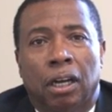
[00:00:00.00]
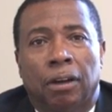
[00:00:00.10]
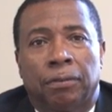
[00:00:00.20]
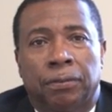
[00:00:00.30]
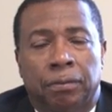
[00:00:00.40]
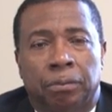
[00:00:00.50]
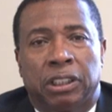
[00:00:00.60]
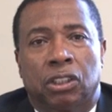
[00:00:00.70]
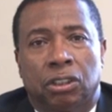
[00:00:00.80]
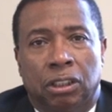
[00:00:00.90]
of
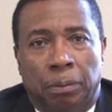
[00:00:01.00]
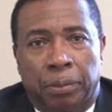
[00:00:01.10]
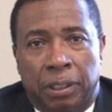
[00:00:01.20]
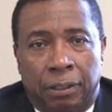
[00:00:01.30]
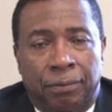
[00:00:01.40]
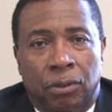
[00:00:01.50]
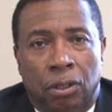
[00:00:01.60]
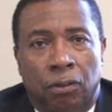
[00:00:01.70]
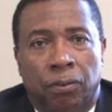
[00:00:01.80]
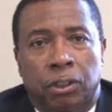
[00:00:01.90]
Mississippi
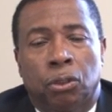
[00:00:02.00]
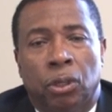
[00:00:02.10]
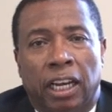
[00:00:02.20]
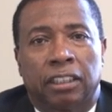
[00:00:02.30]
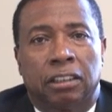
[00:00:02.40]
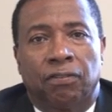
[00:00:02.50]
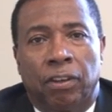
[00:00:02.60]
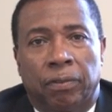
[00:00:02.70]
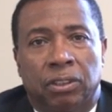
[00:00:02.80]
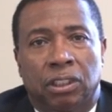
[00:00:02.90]
for $2.50
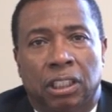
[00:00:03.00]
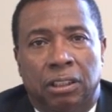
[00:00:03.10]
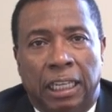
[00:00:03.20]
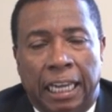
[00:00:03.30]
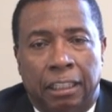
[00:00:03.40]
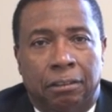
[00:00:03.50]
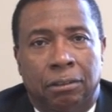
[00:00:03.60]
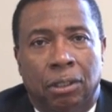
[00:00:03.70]
a day